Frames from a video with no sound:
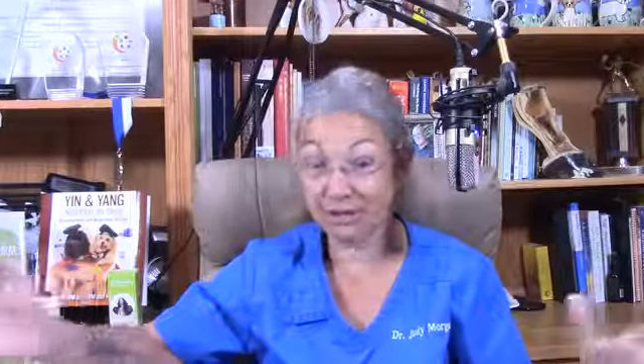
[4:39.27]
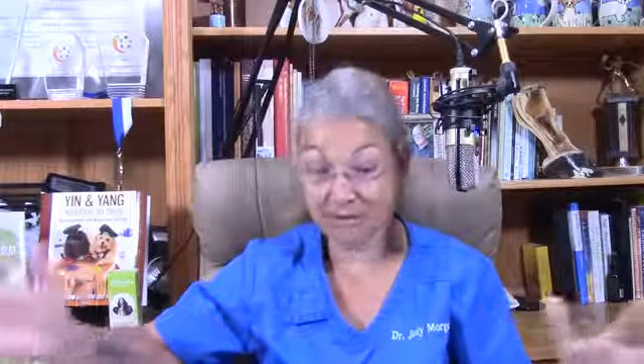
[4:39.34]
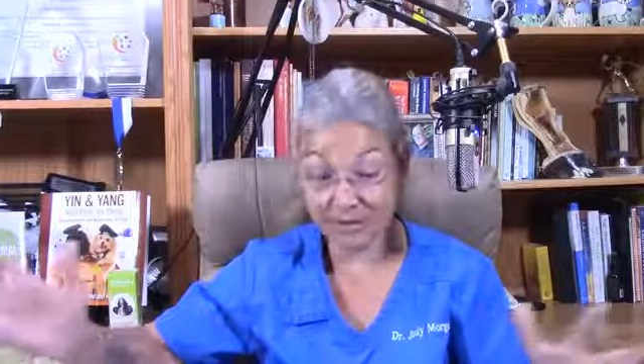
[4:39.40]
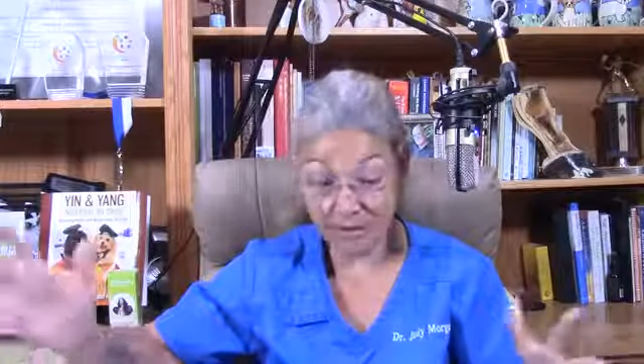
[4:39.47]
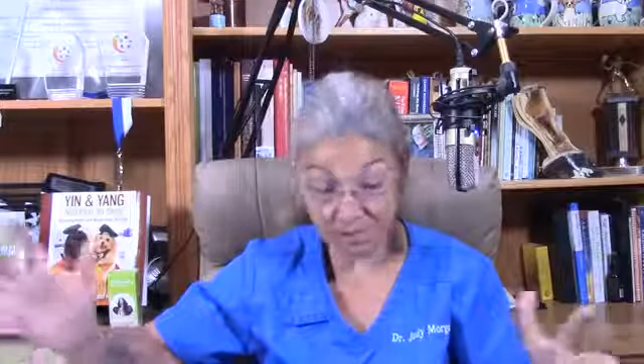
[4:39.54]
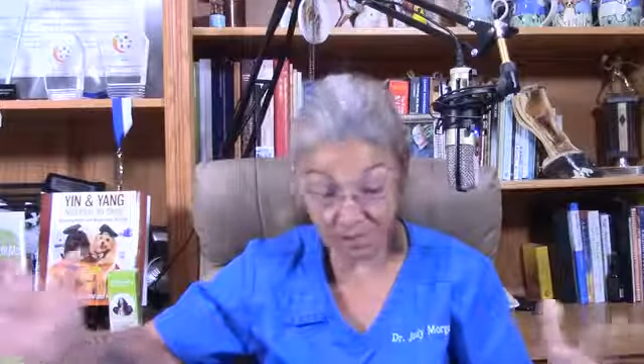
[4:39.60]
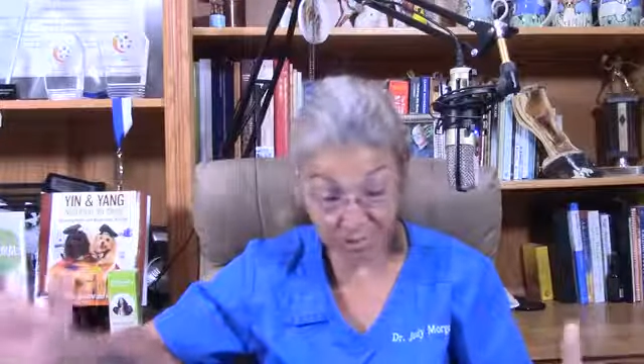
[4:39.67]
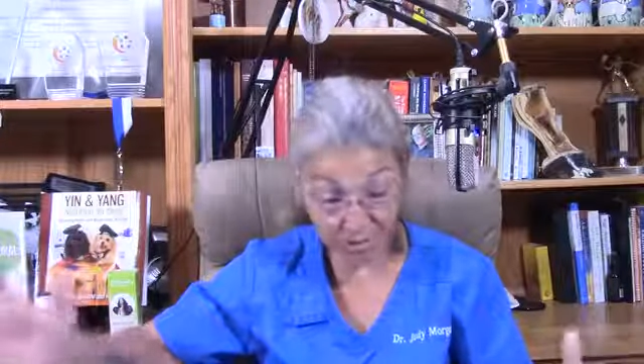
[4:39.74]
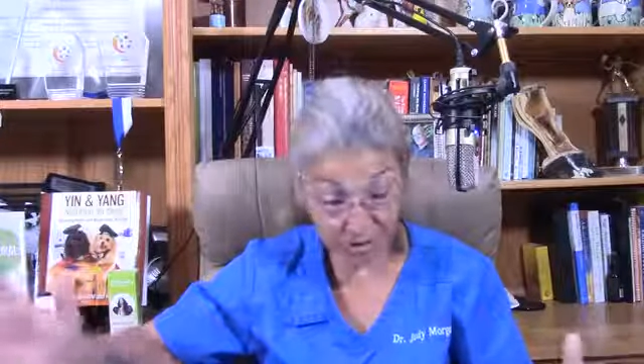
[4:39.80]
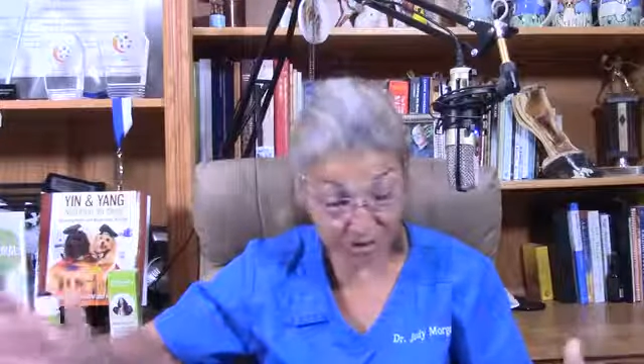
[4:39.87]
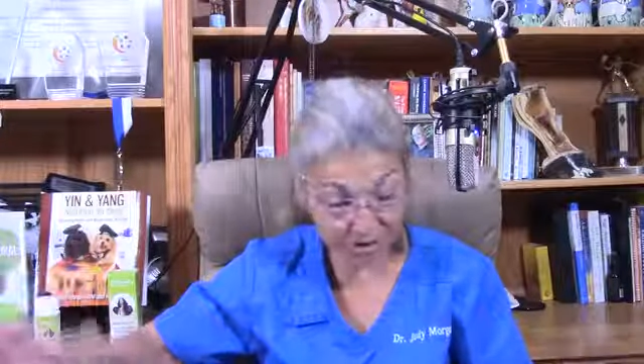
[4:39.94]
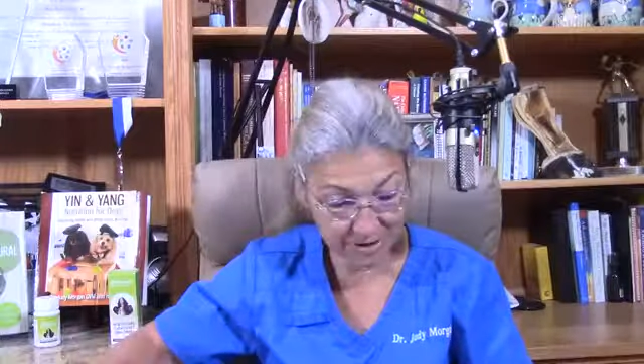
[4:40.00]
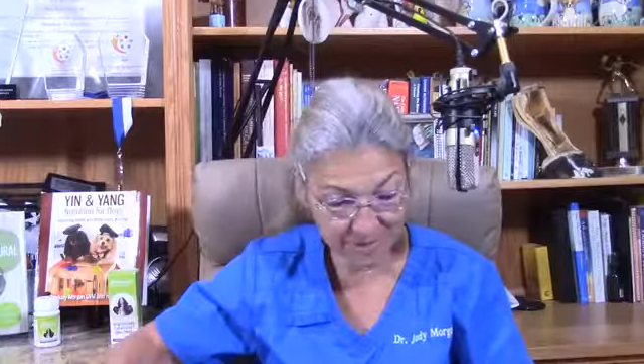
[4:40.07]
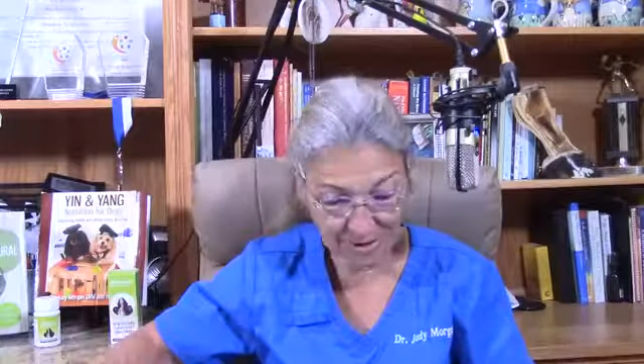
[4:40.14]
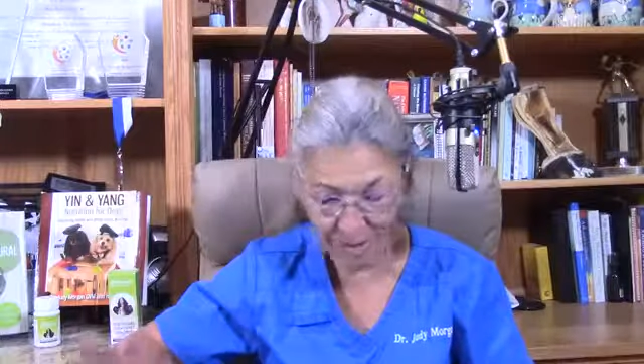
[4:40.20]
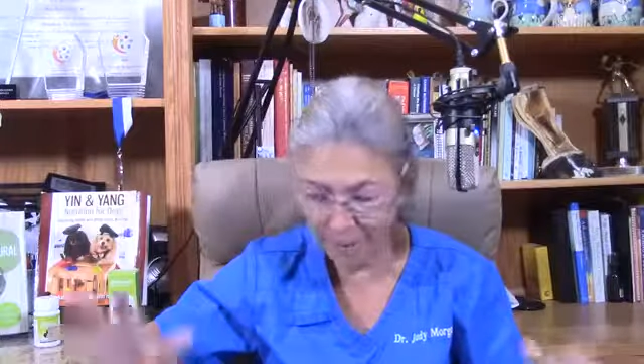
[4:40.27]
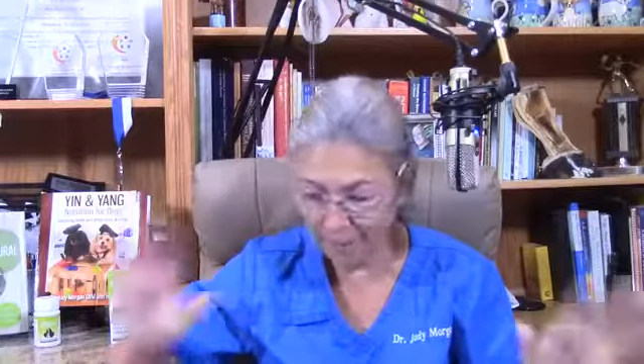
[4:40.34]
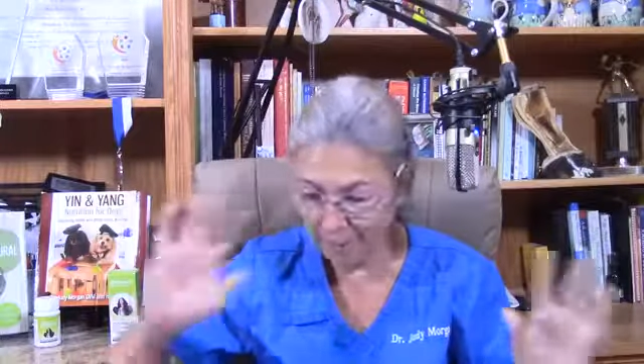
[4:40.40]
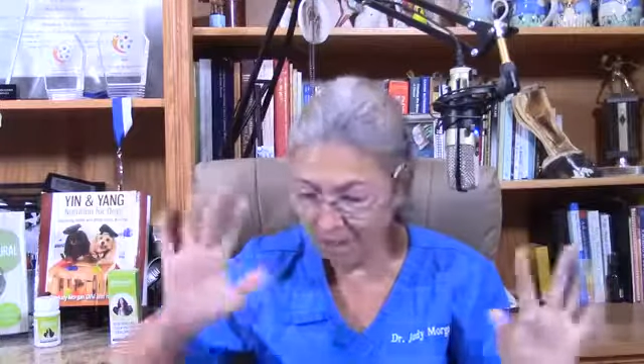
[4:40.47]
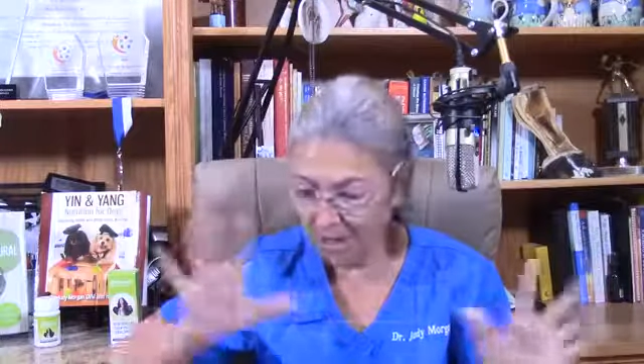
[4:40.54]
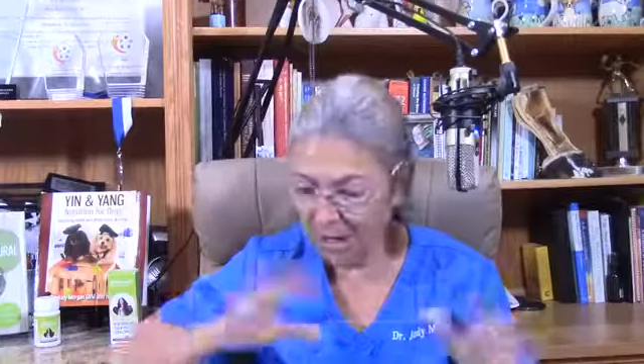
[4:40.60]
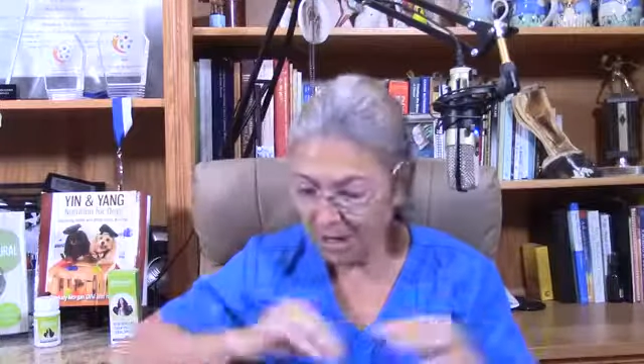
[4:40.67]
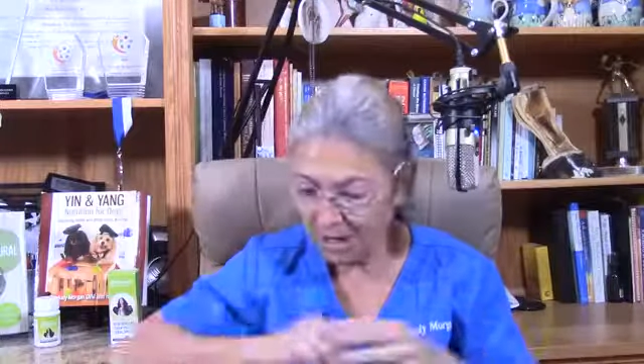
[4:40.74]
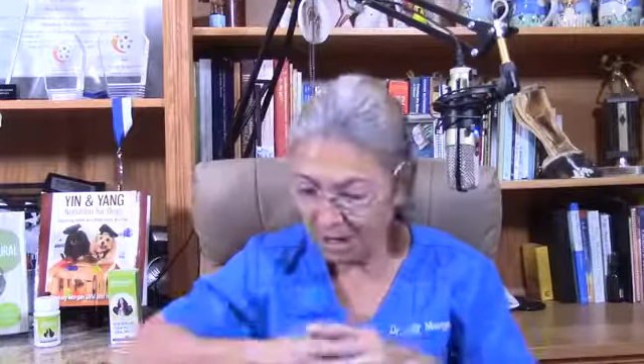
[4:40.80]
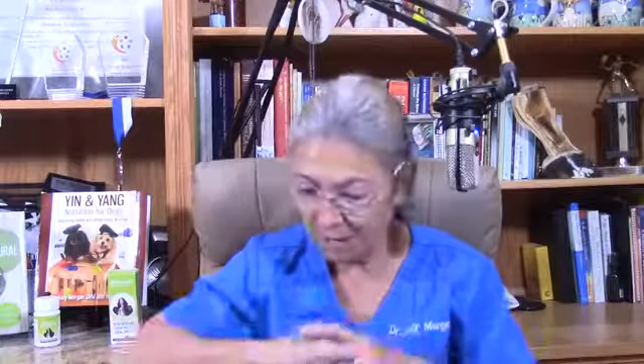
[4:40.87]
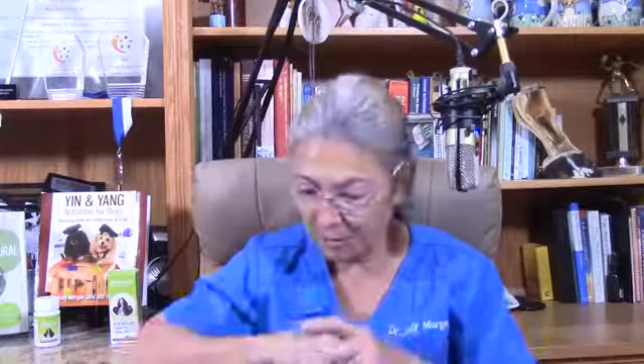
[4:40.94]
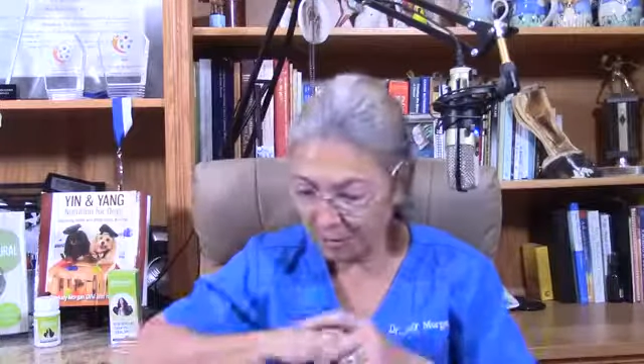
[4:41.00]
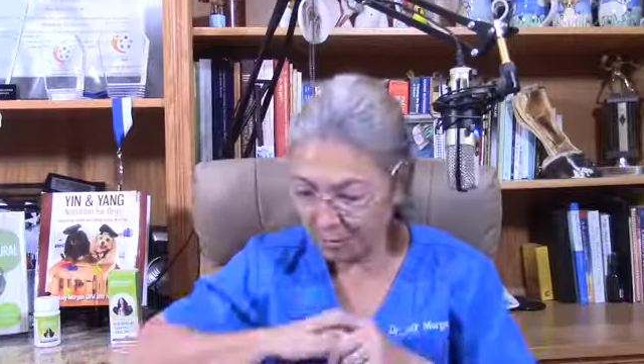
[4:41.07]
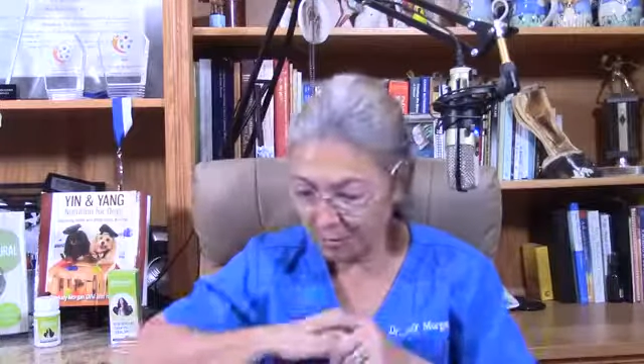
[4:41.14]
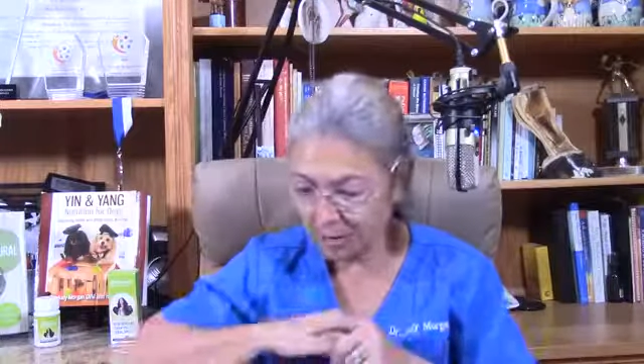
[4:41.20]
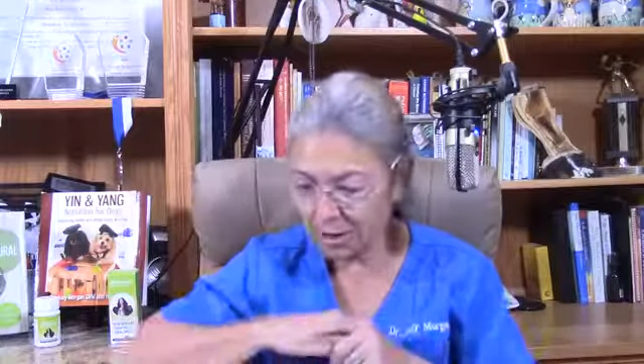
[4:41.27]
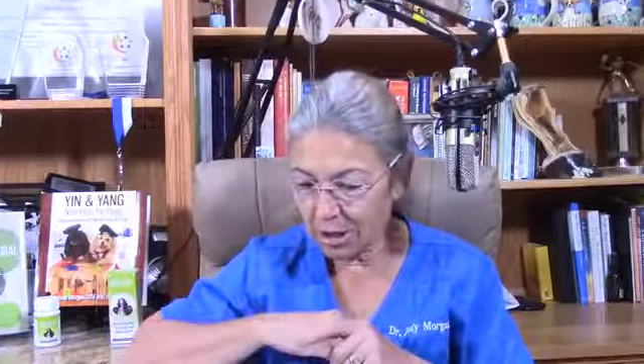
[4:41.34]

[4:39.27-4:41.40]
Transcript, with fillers: It's really nice. Anyway, so I wanted